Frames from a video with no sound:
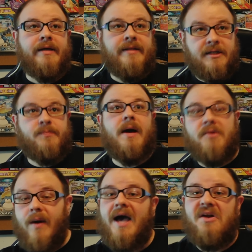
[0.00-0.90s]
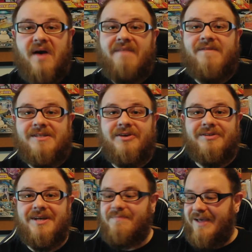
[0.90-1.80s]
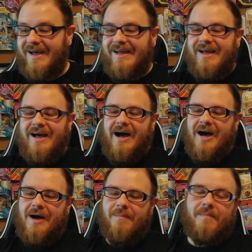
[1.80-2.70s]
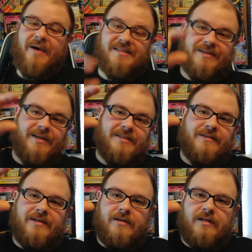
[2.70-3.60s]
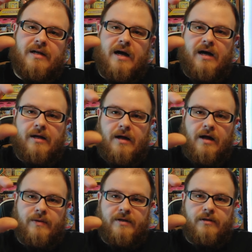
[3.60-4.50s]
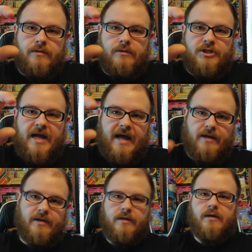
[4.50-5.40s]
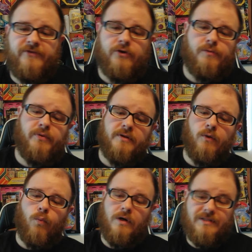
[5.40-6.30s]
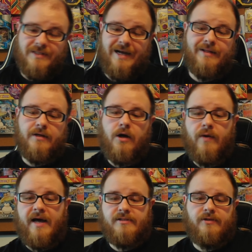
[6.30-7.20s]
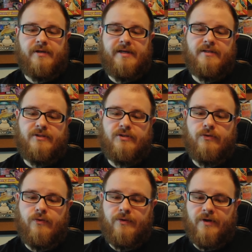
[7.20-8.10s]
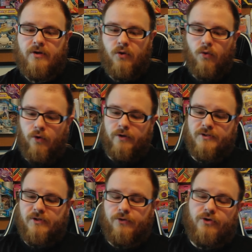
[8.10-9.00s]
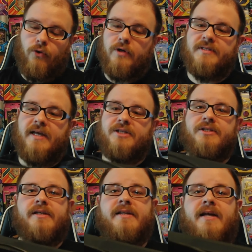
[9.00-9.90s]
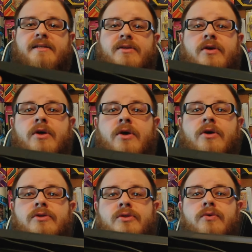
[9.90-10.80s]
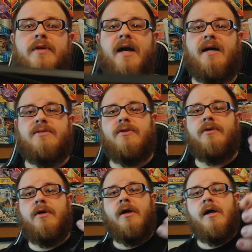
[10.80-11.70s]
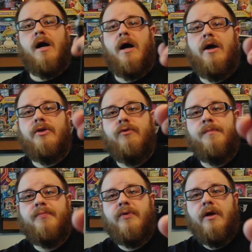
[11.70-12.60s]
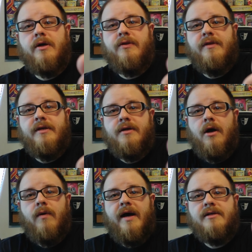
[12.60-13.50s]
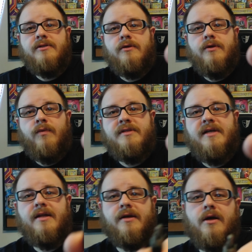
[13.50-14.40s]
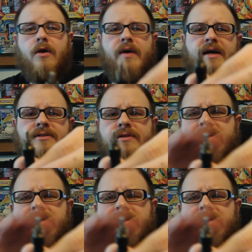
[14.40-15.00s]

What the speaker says: that's probably why I don't have this hooked up yet. But basically, it's a little jack. So you plug the one side of the coaxial into the cord. So the cord is actually connected to the console. You would plug the coaxial, the one side of the coaxial,